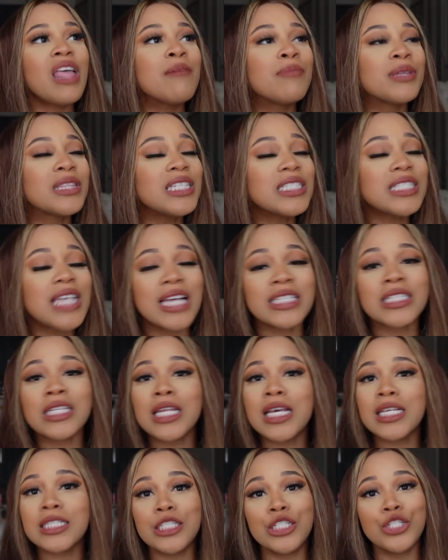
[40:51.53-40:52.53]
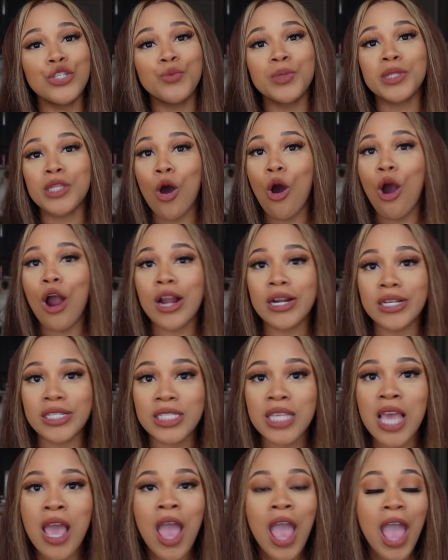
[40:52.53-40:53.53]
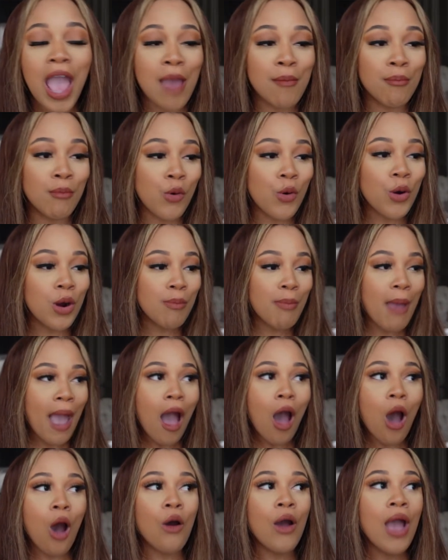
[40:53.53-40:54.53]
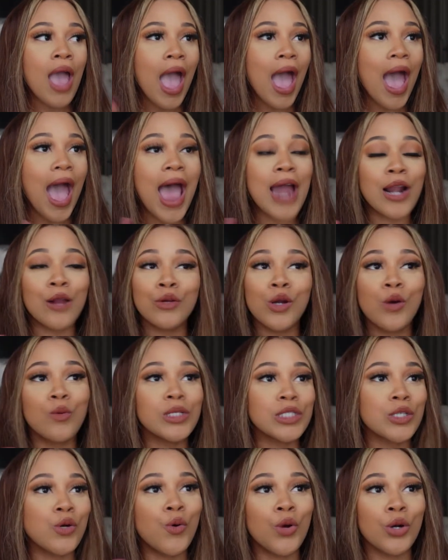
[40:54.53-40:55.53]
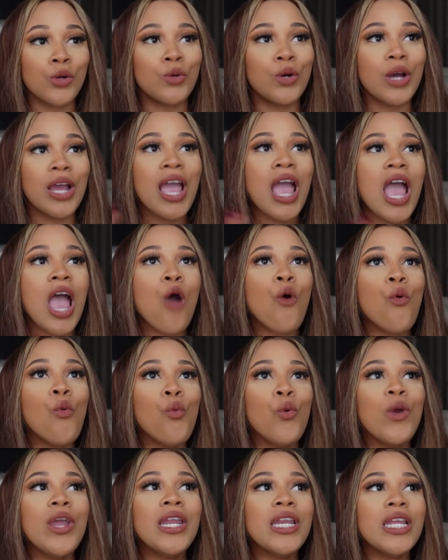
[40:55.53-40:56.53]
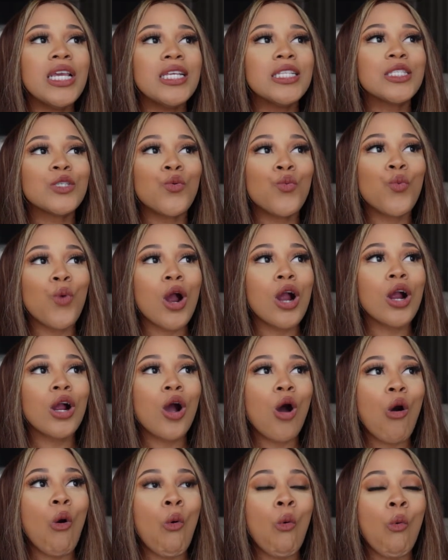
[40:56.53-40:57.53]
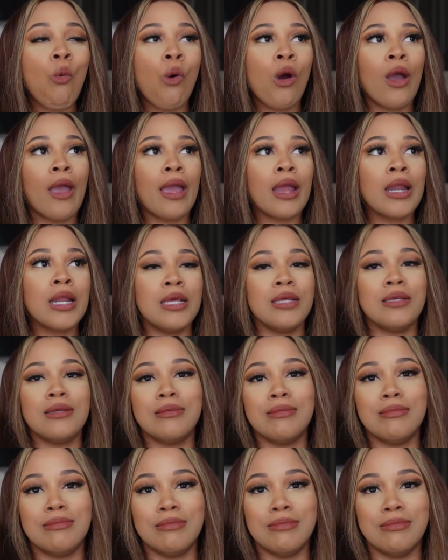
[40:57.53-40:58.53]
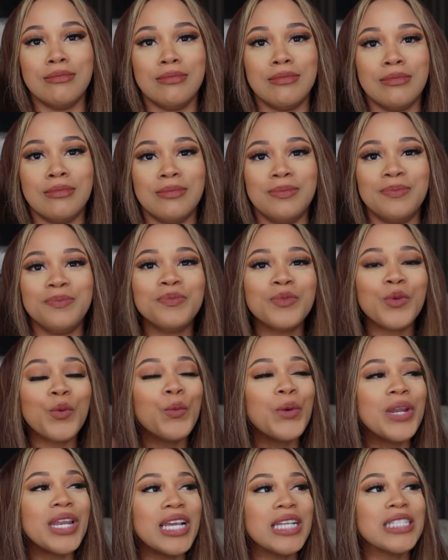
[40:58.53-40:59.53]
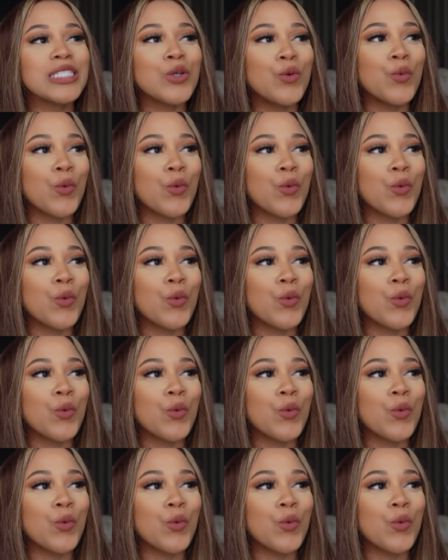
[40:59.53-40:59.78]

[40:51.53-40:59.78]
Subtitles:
but this has less to do with the artist and more about, I don't know what's going on. We need to work on we need to